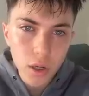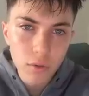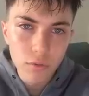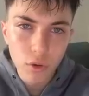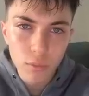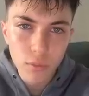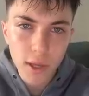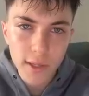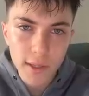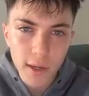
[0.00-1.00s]
from
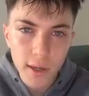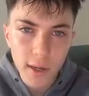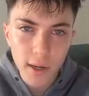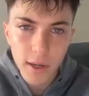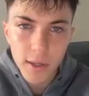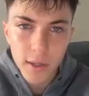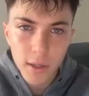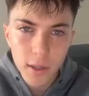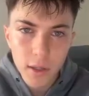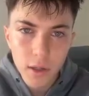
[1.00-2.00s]
that higher high.
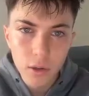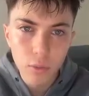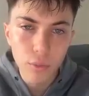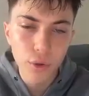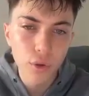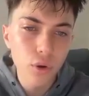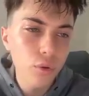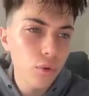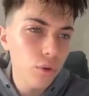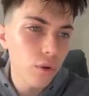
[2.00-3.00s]
We
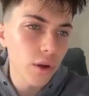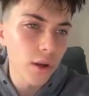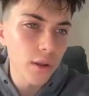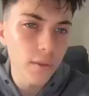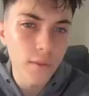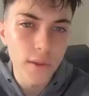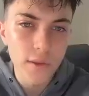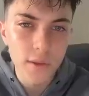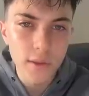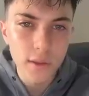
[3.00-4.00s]
know that
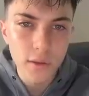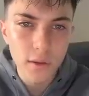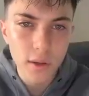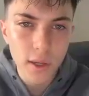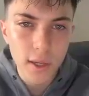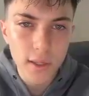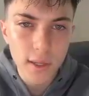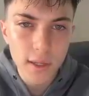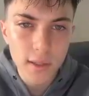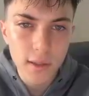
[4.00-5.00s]
at
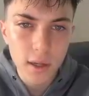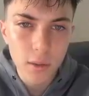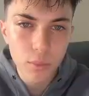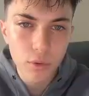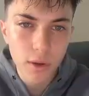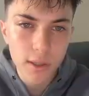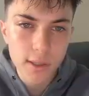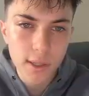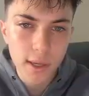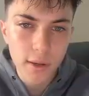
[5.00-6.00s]
any time price
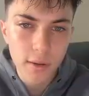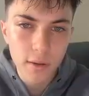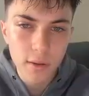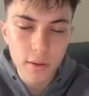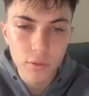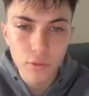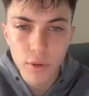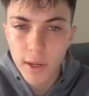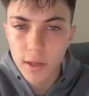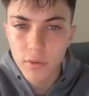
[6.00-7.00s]
can
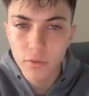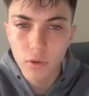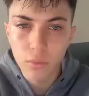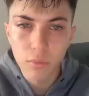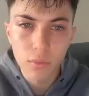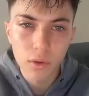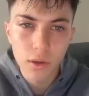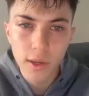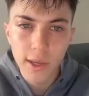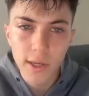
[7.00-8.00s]
react from
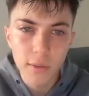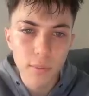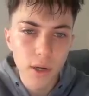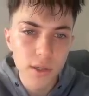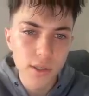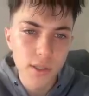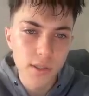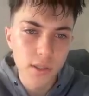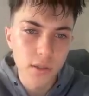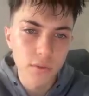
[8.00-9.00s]
any buyer
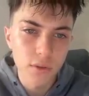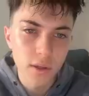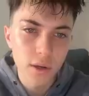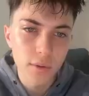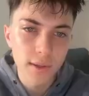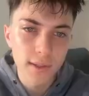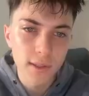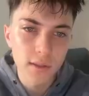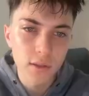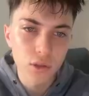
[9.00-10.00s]
sensitivity area and
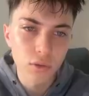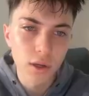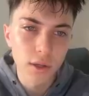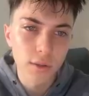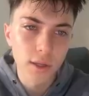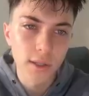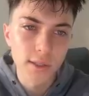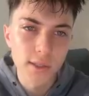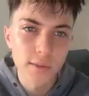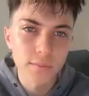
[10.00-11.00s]
lead into higher highs.